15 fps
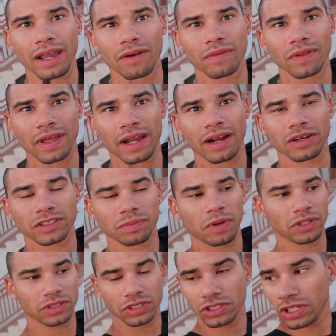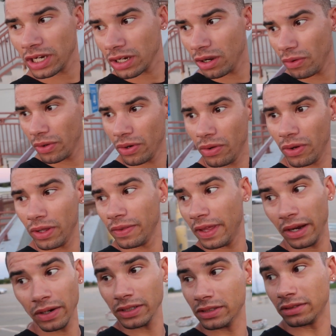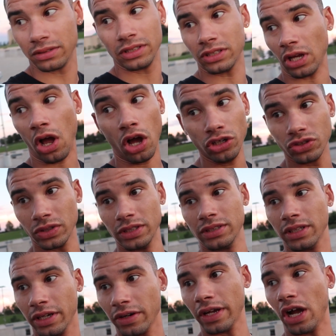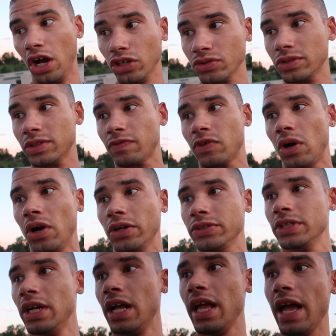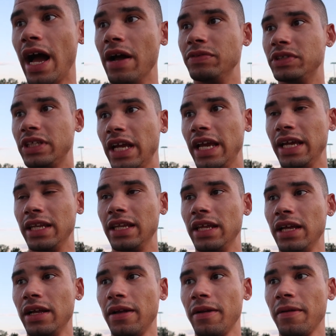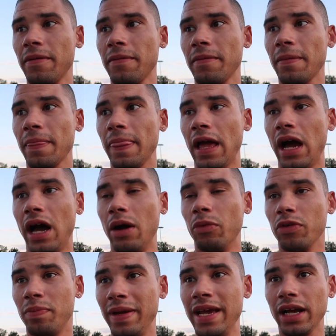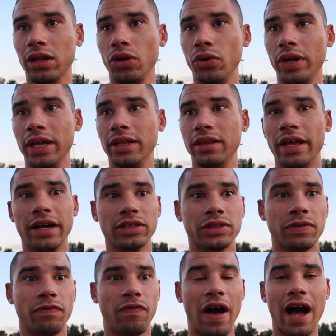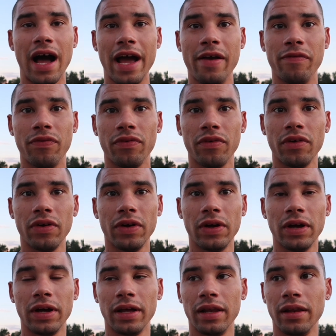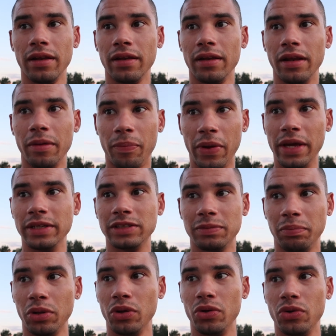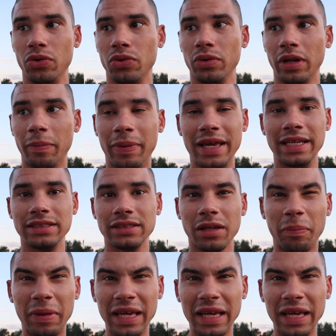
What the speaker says: over there, there's a bunch of shit going on. There is just hundreds, literally hundreds of cars. I've seen, with me included, there's 5 Lapis Blue, Lapis.